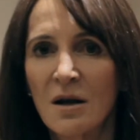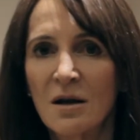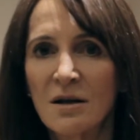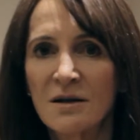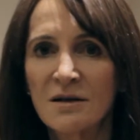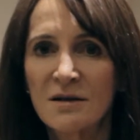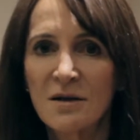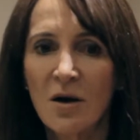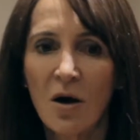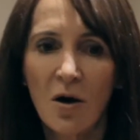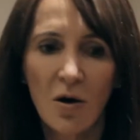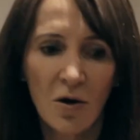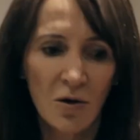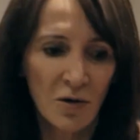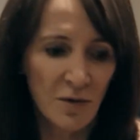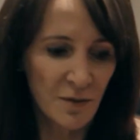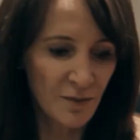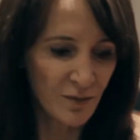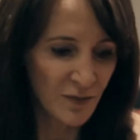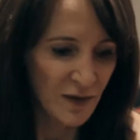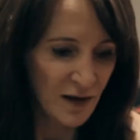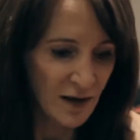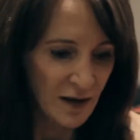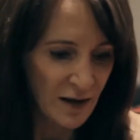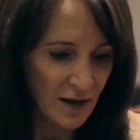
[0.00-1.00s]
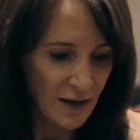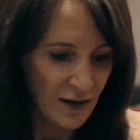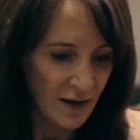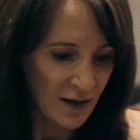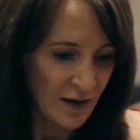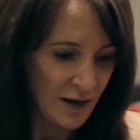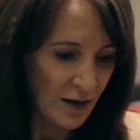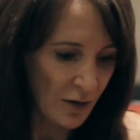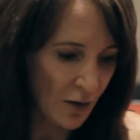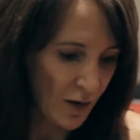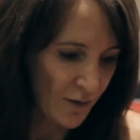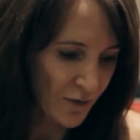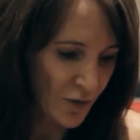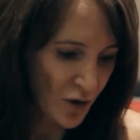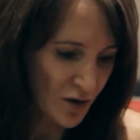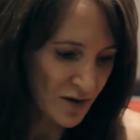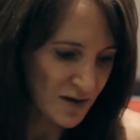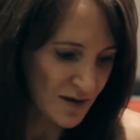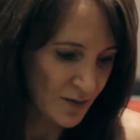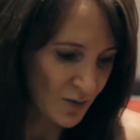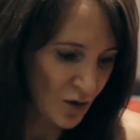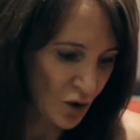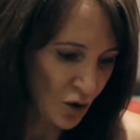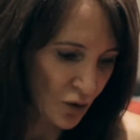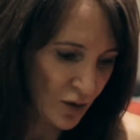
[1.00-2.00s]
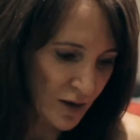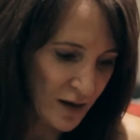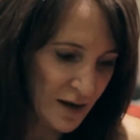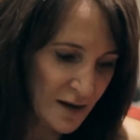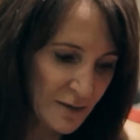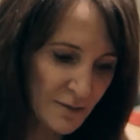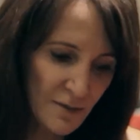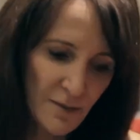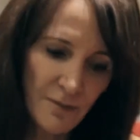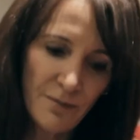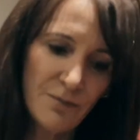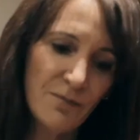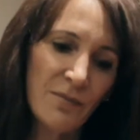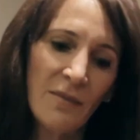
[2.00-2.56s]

So here I've got some cream.